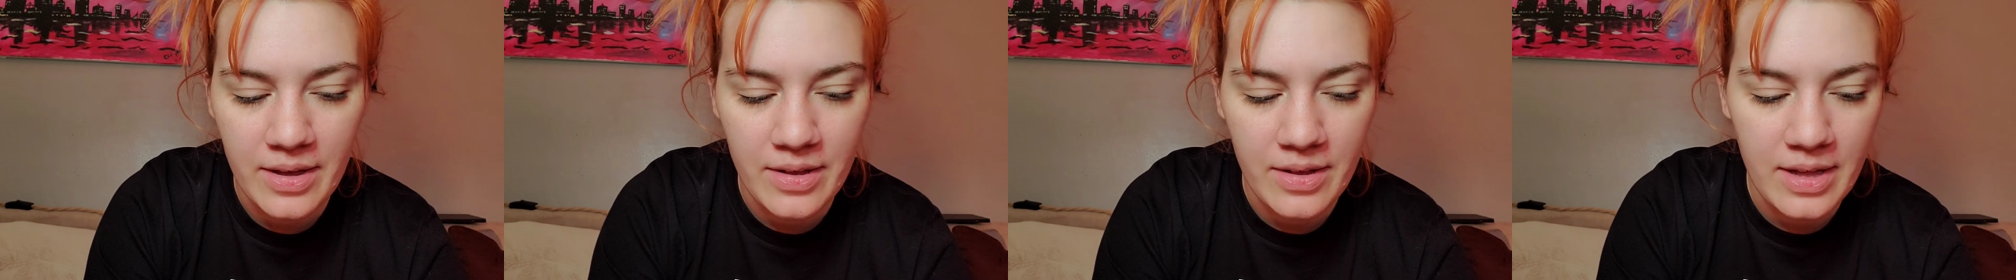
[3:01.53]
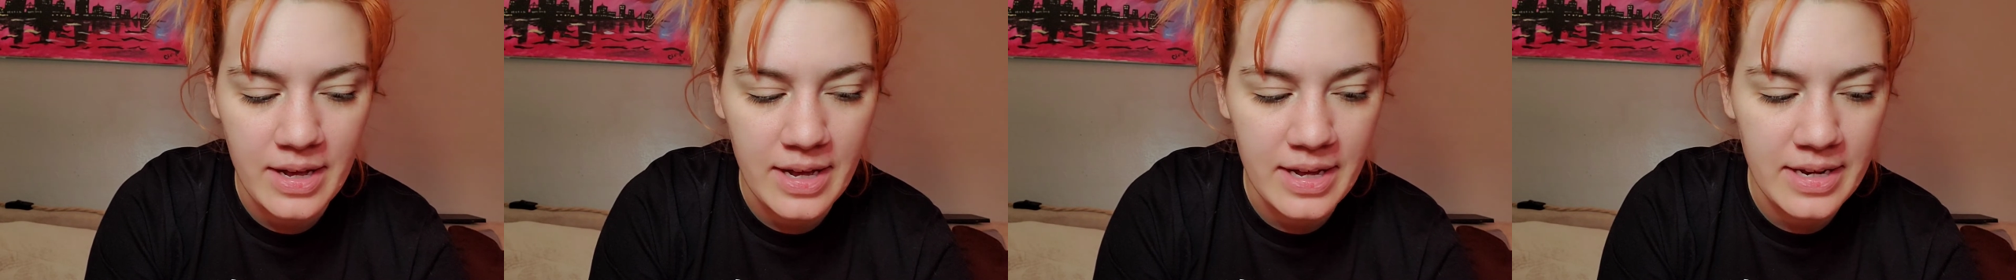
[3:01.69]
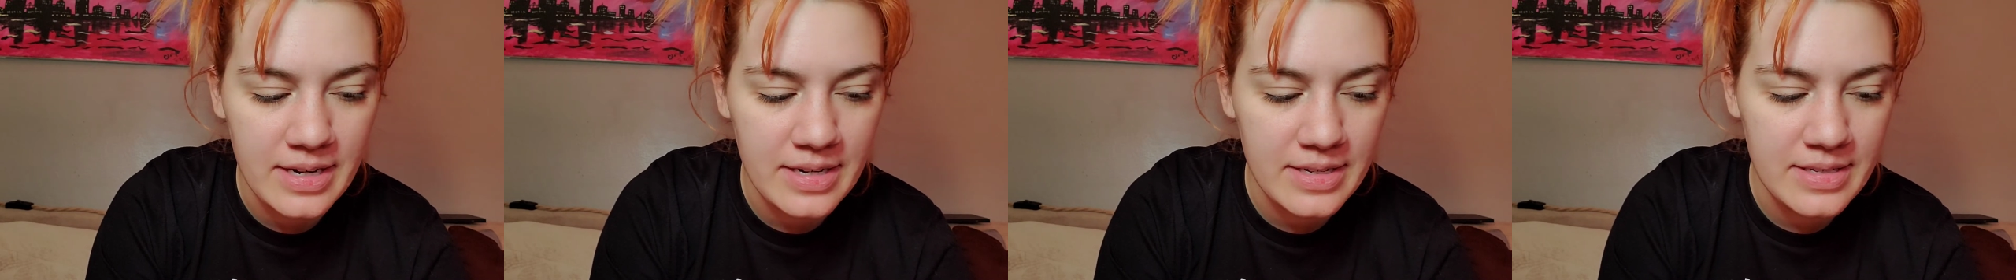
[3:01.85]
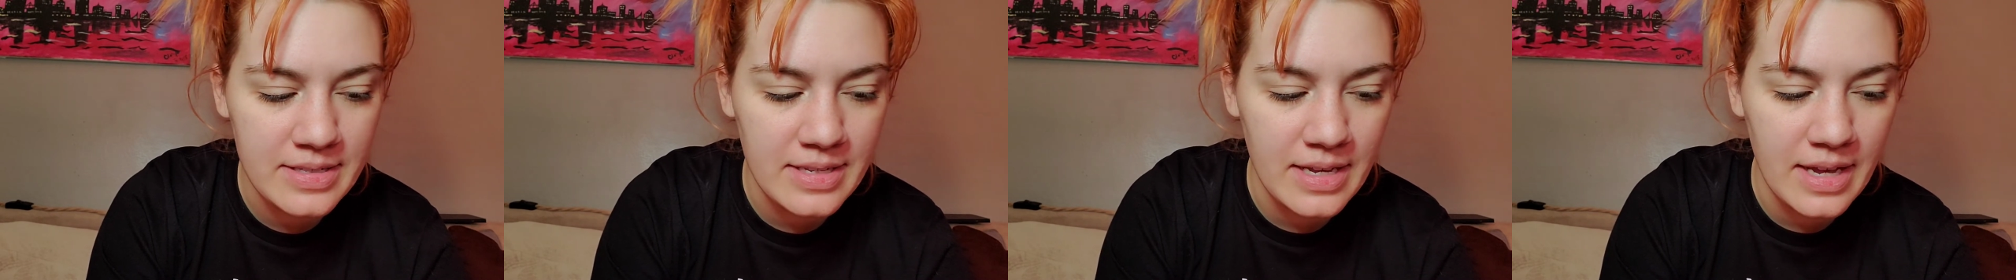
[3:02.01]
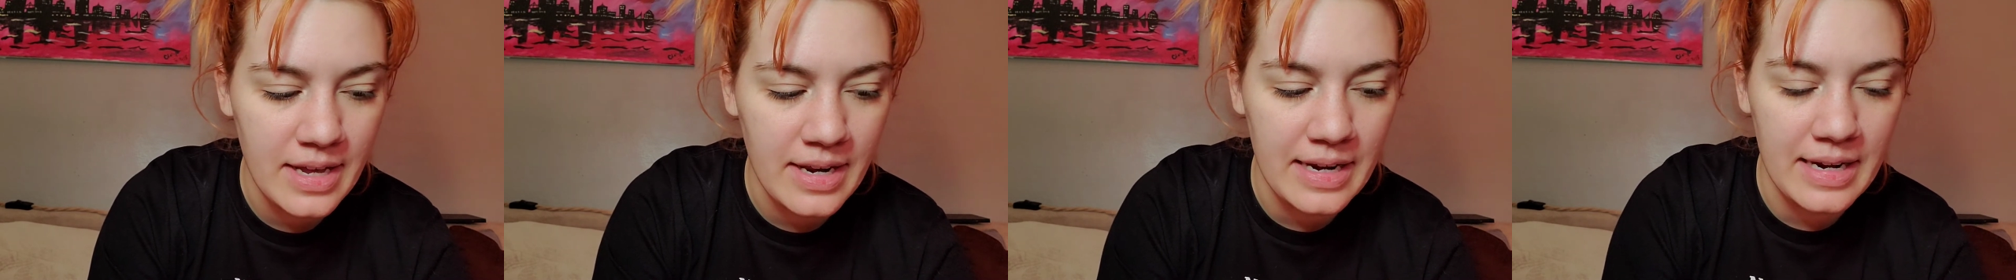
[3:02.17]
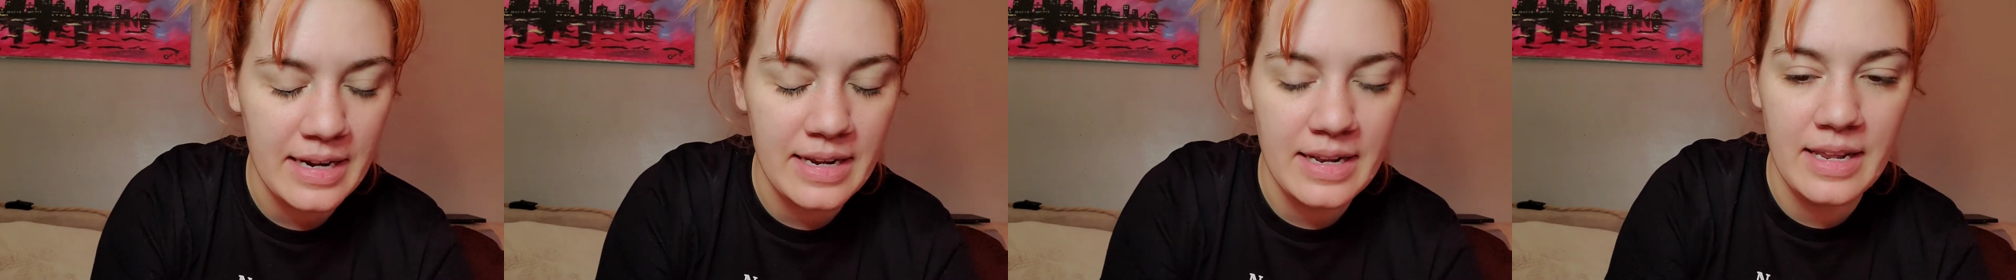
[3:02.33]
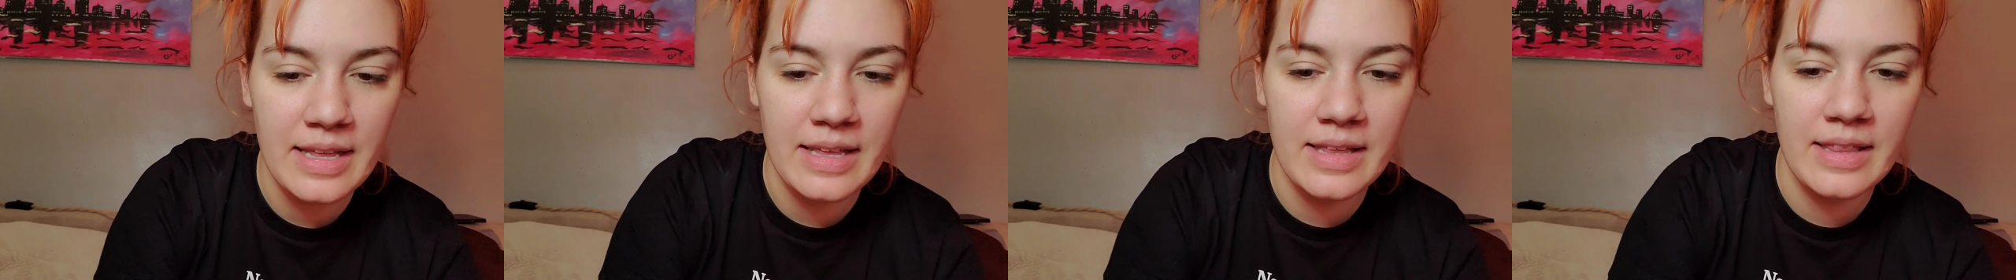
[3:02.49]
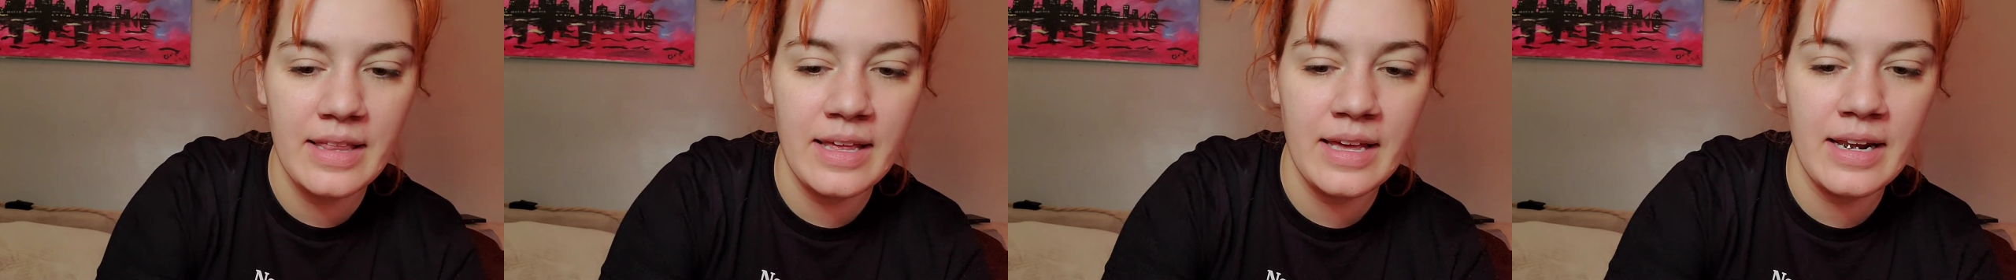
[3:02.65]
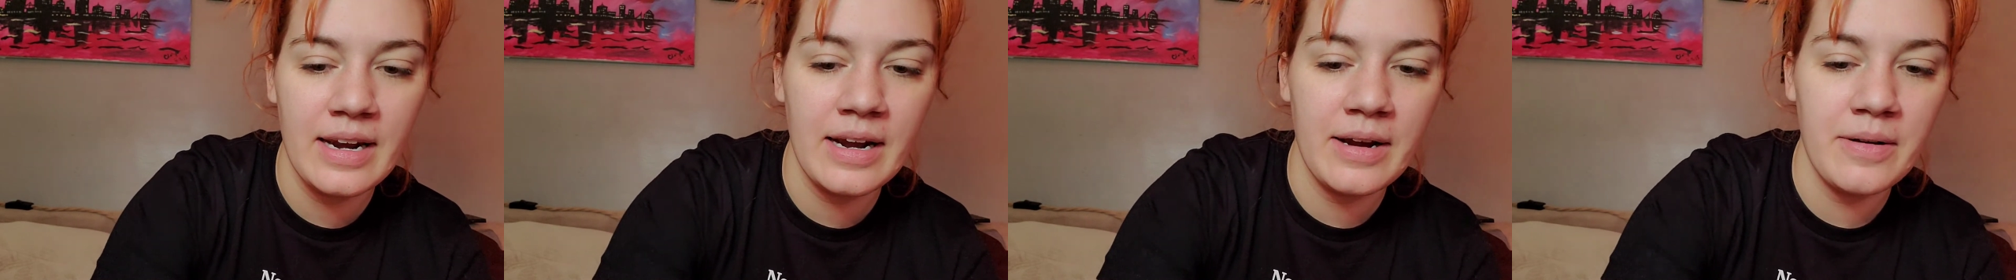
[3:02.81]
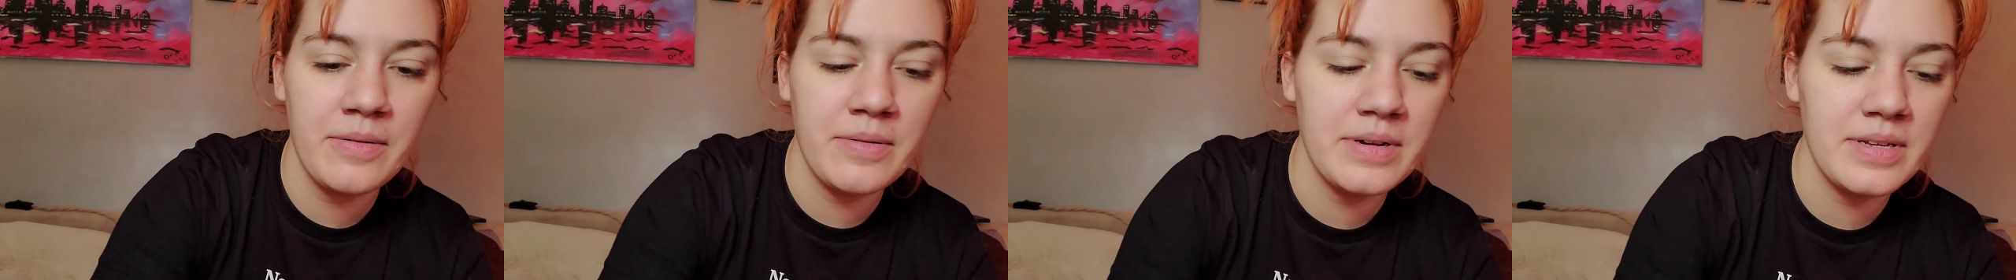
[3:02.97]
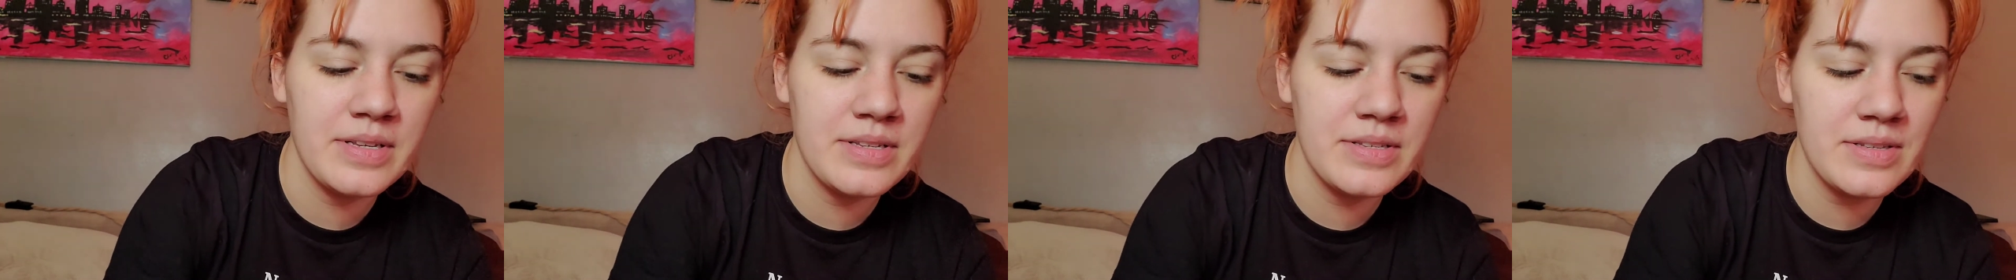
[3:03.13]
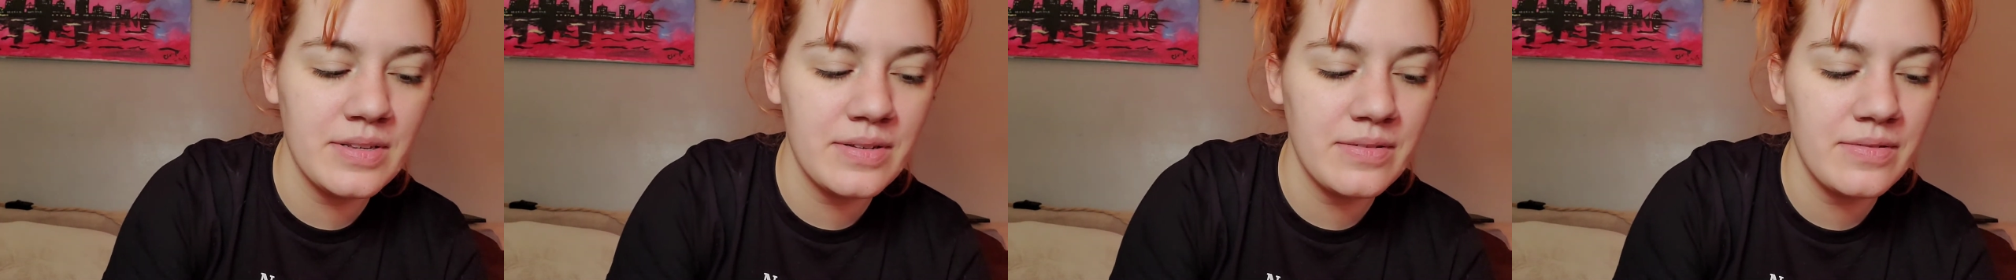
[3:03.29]
I decided that I
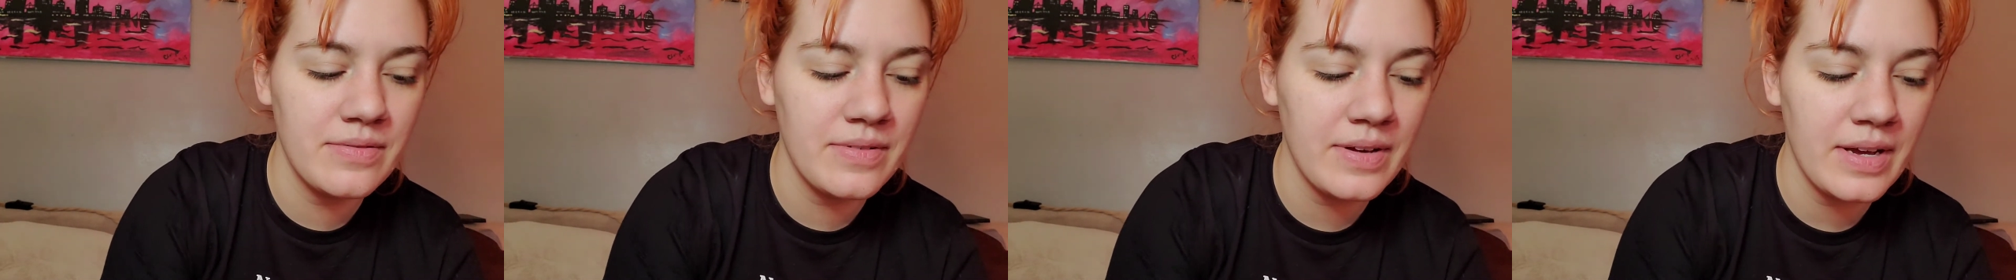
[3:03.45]
was